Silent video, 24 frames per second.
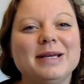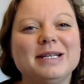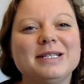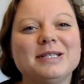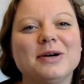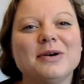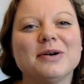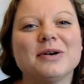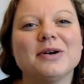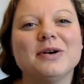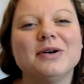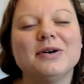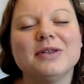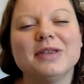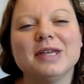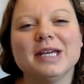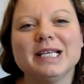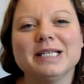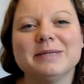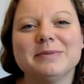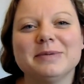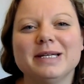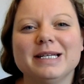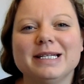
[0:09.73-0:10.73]
we talk all
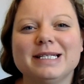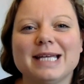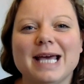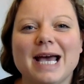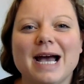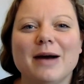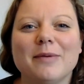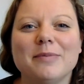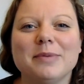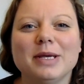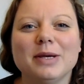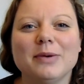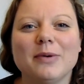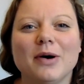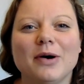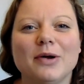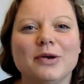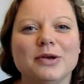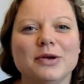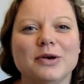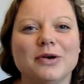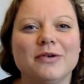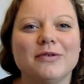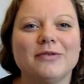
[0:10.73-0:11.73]
things money to help you
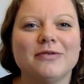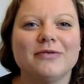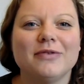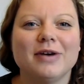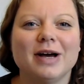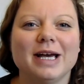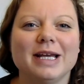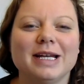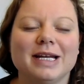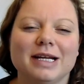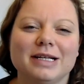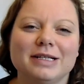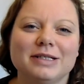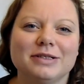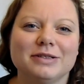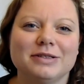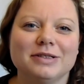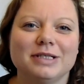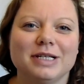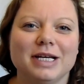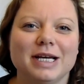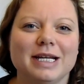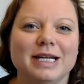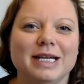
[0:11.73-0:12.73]
on your
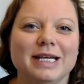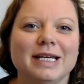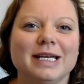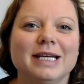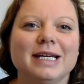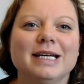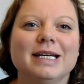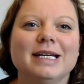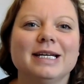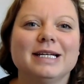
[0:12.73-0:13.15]
financial journey.